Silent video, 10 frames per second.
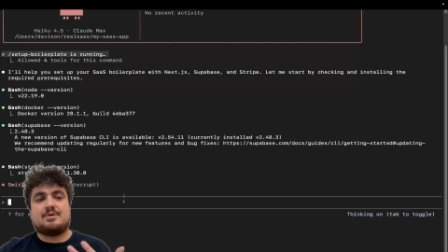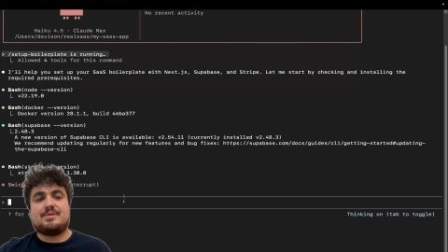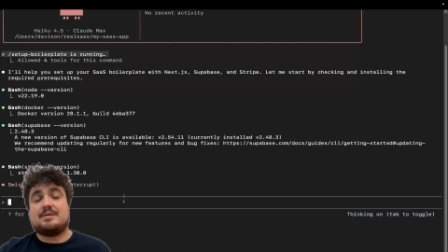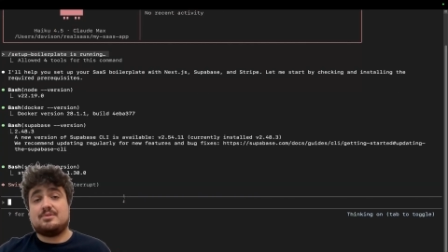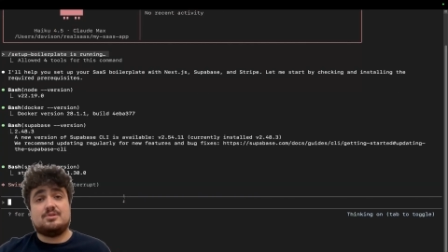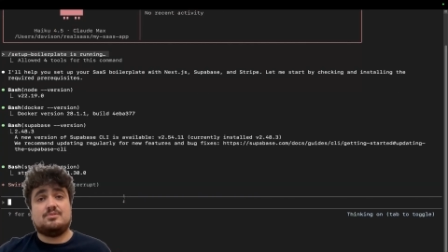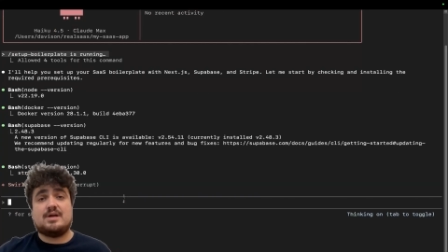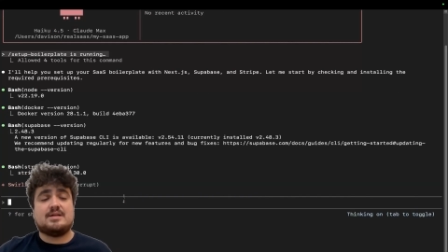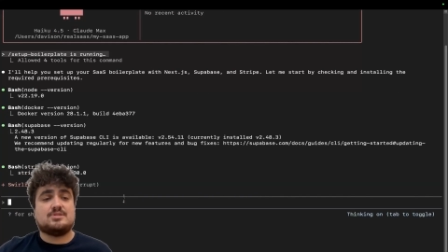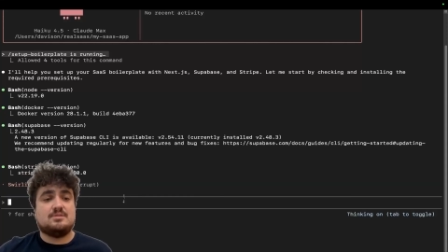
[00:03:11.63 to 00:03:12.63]
I probably am going to do
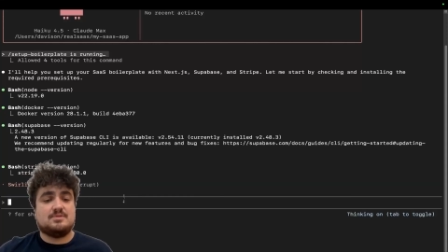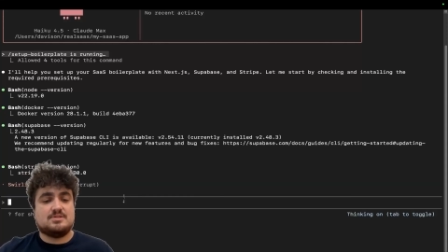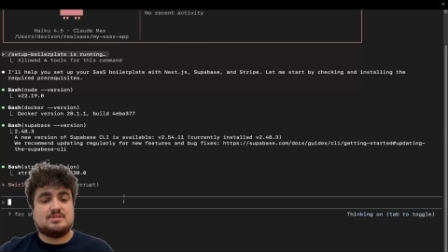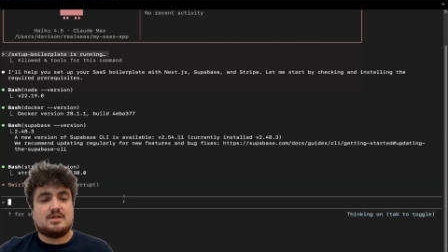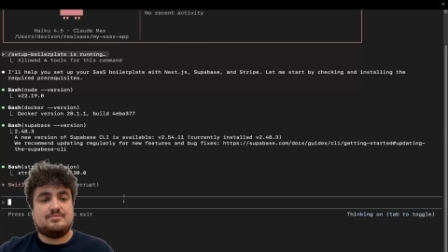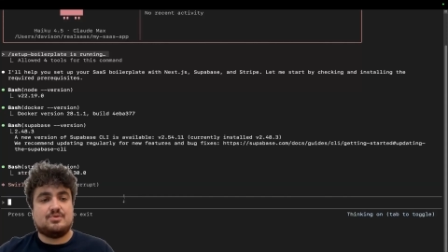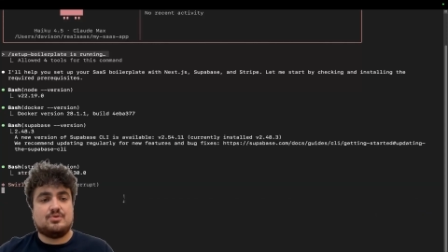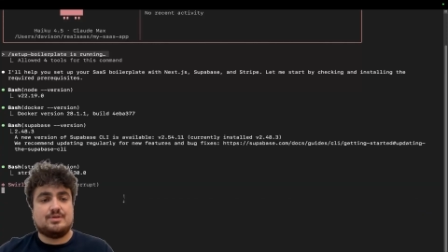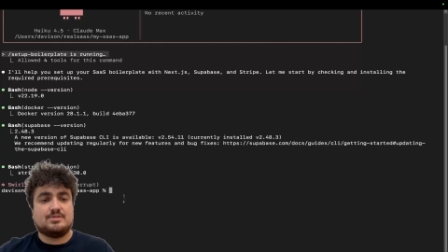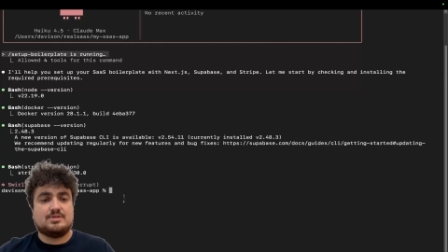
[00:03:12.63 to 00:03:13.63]
that actually because it's kind of
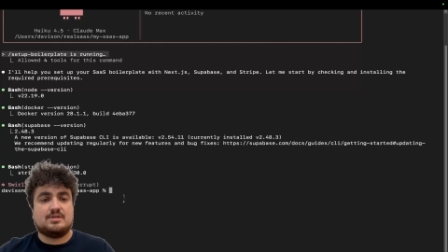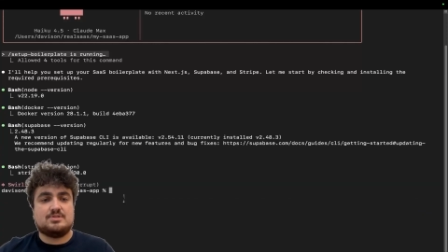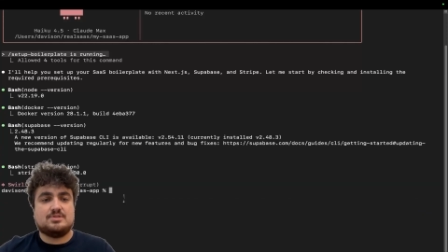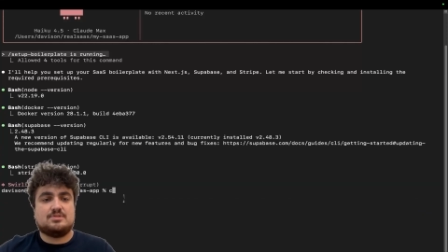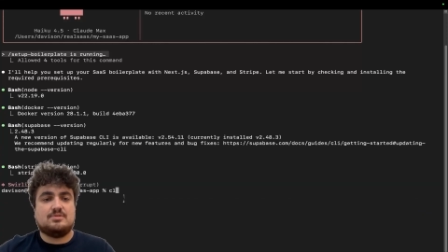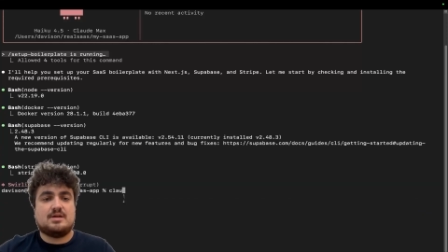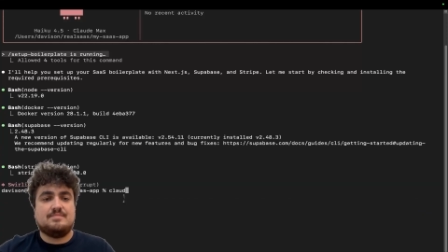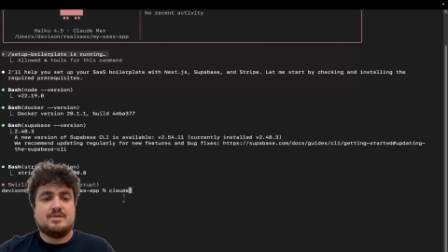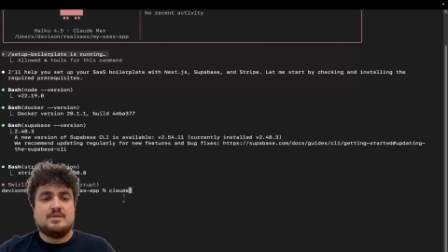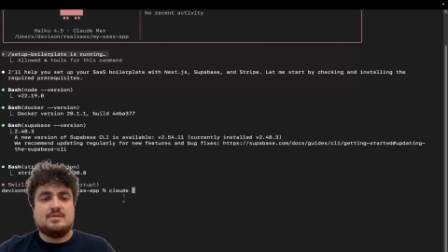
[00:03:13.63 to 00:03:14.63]
annoying. So let's just do
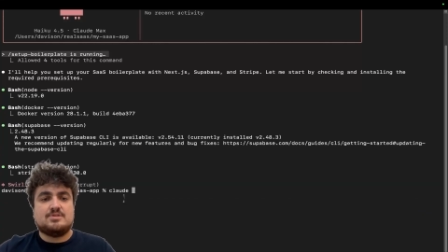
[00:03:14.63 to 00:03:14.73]
that.